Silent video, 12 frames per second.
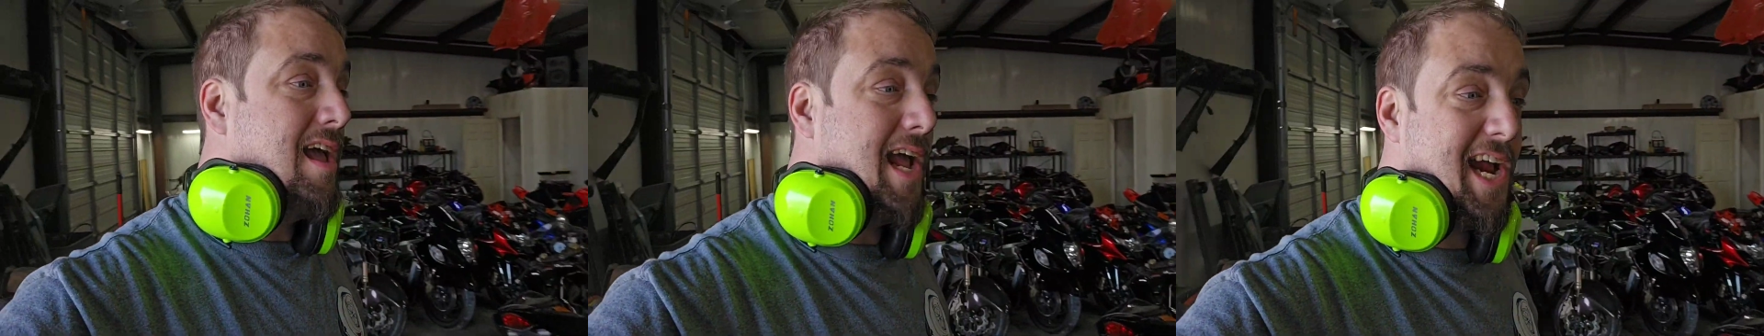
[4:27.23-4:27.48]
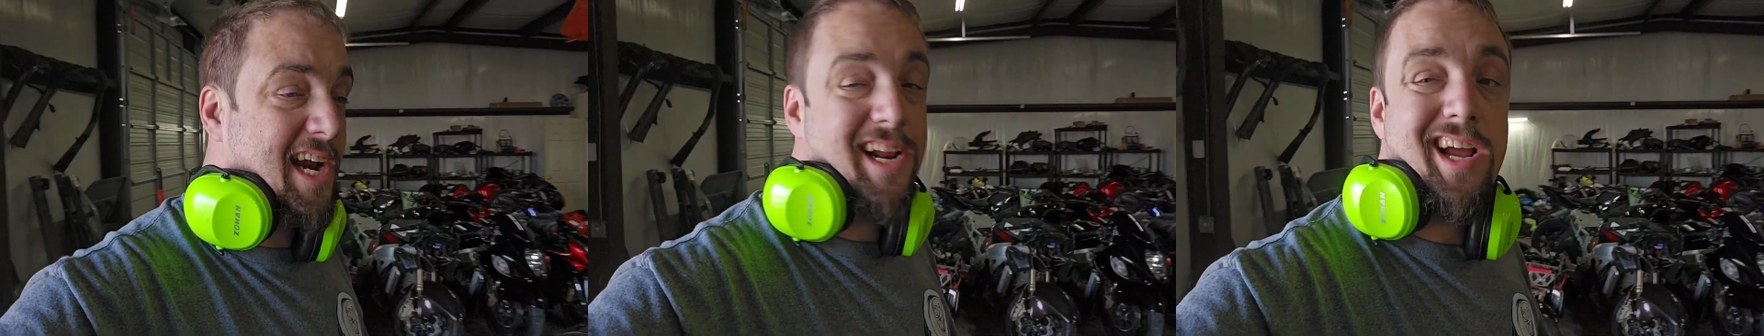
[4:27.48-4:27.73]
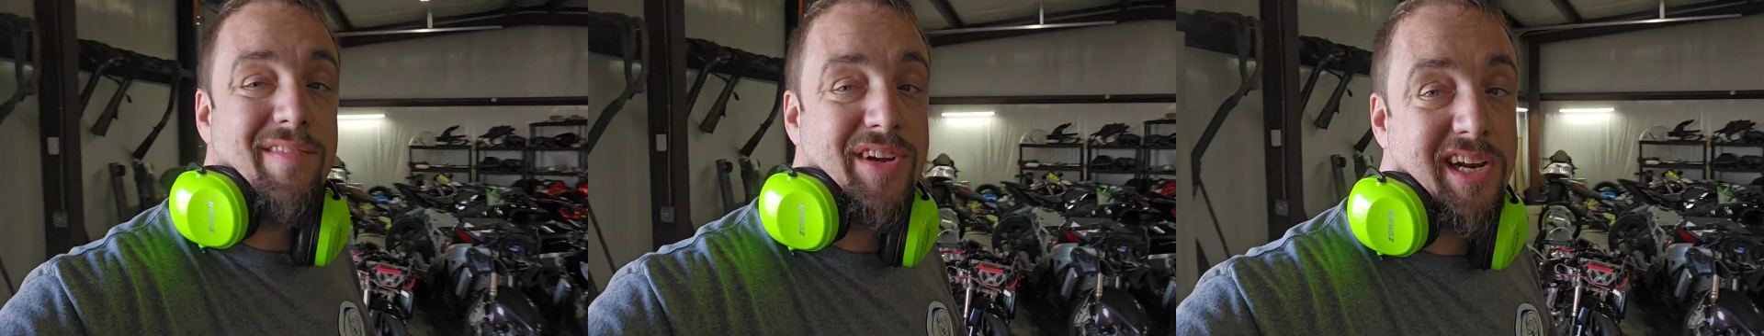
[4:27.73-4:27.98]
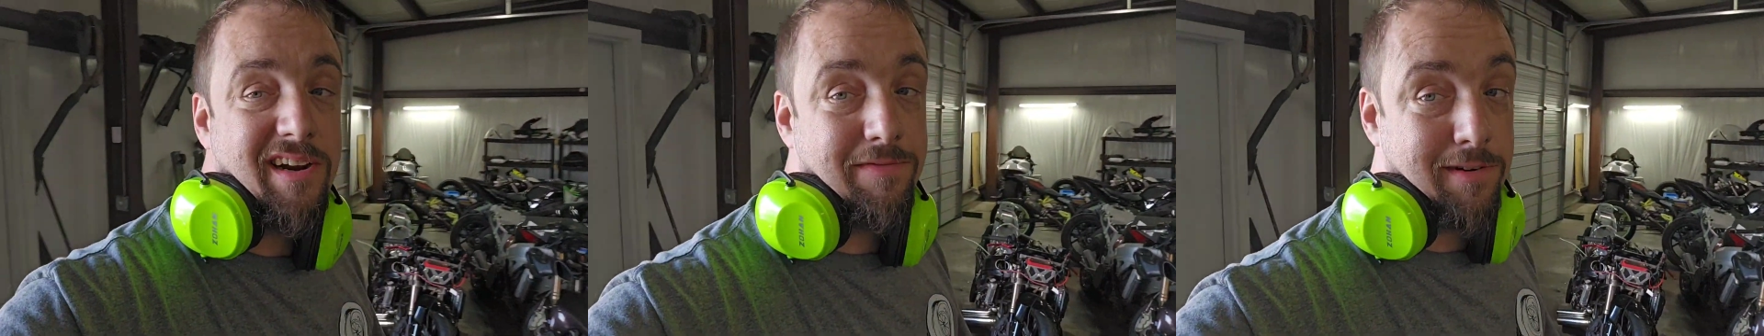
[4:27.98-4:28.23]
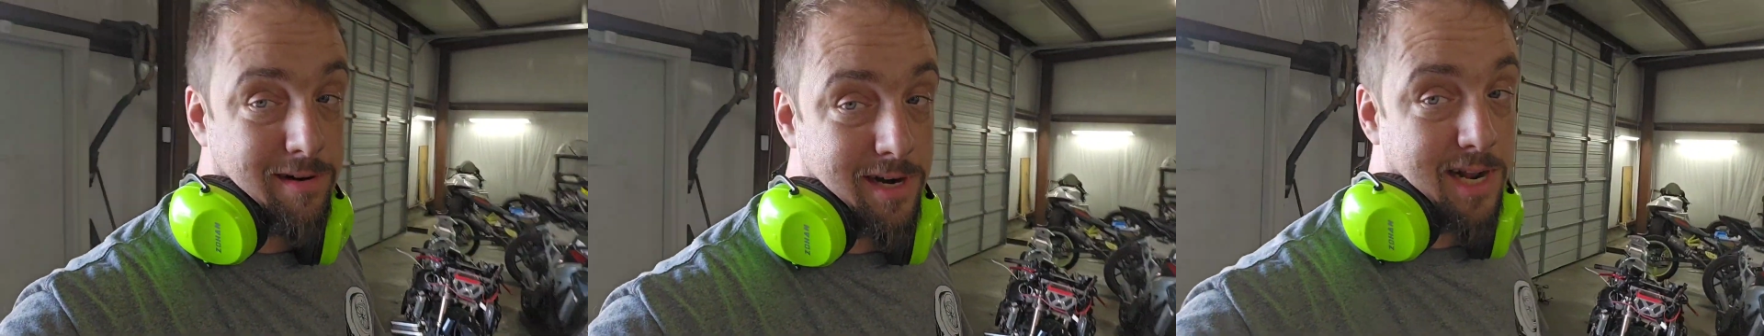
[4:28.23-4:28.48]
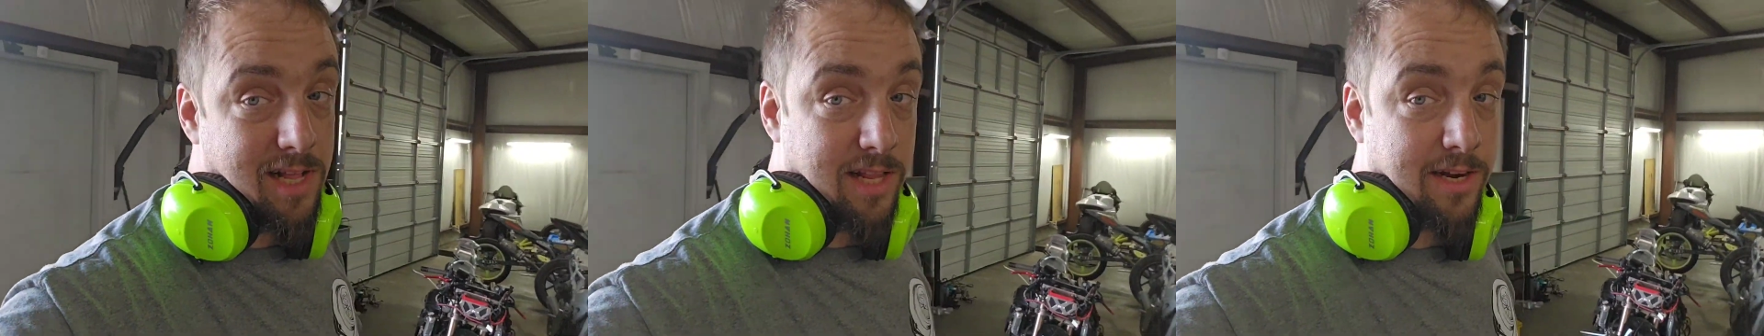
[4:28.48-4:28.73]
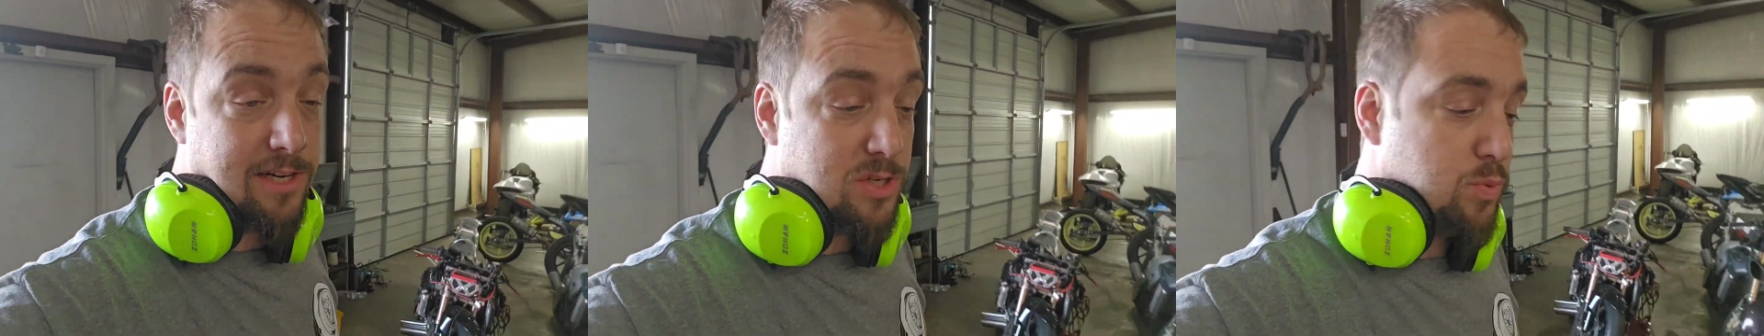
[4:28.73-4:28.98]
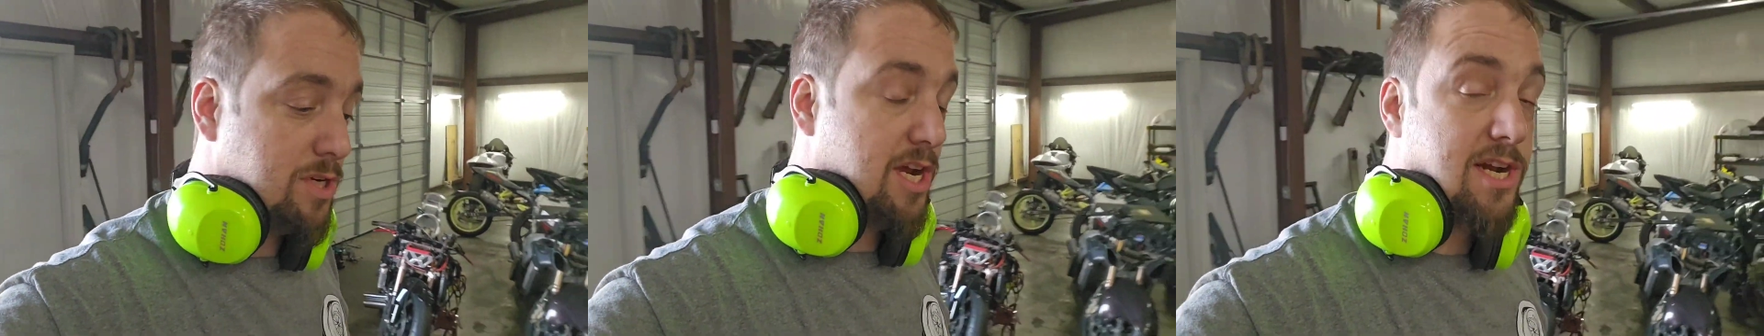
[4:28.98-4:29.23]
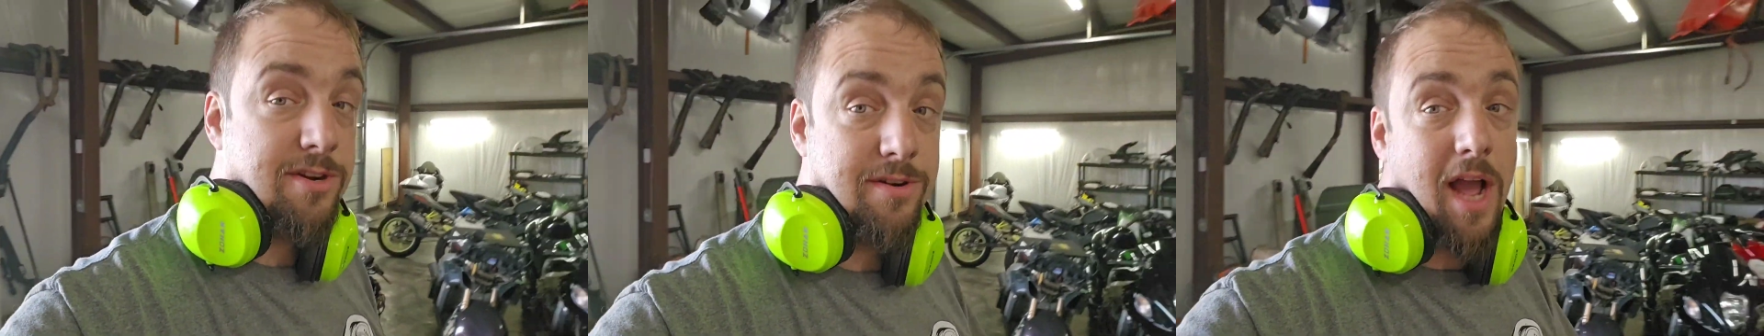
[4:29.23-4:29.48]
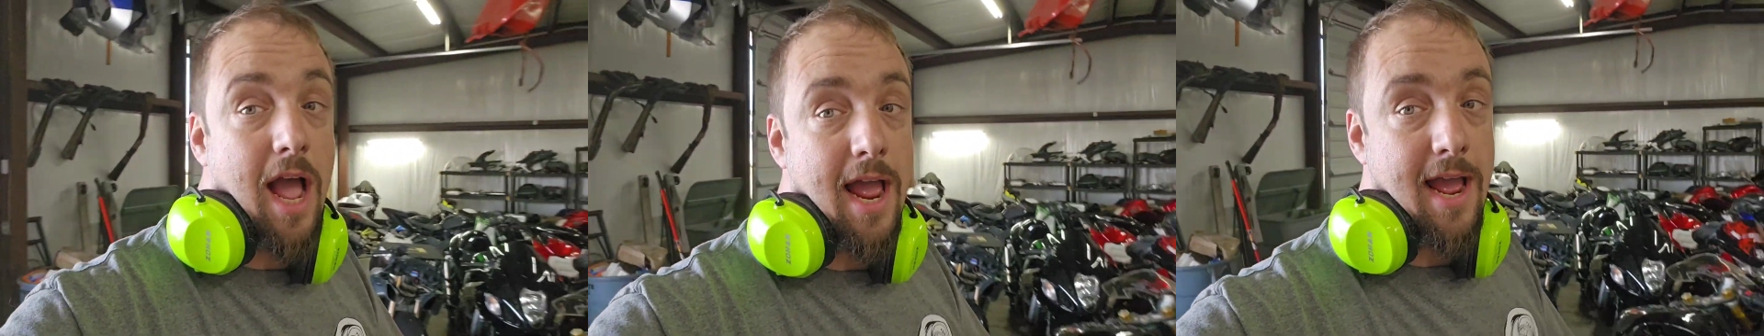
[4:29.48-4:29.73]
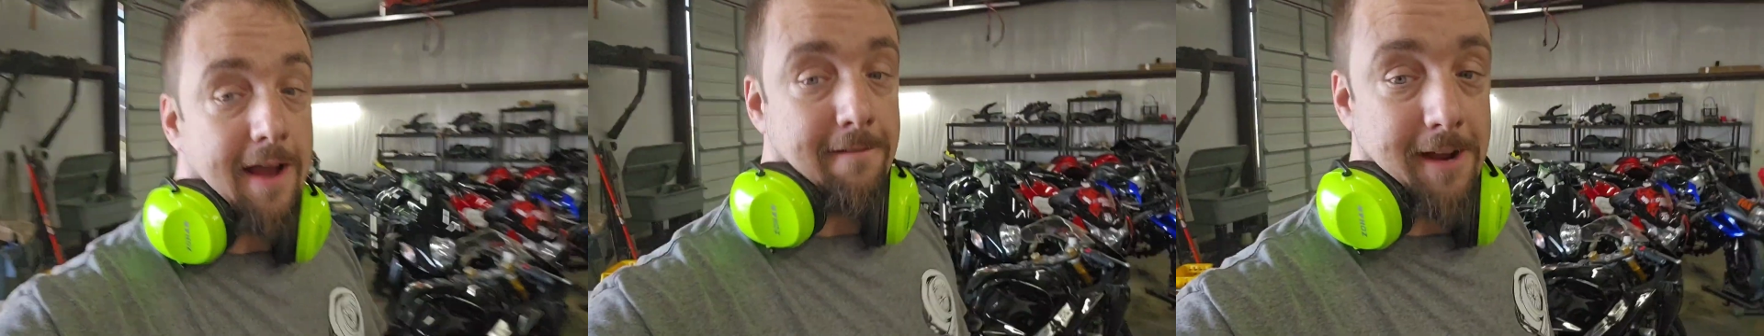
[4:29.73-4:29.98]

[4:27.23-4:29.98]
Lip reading: and having enough rear end clearance, which I do not have.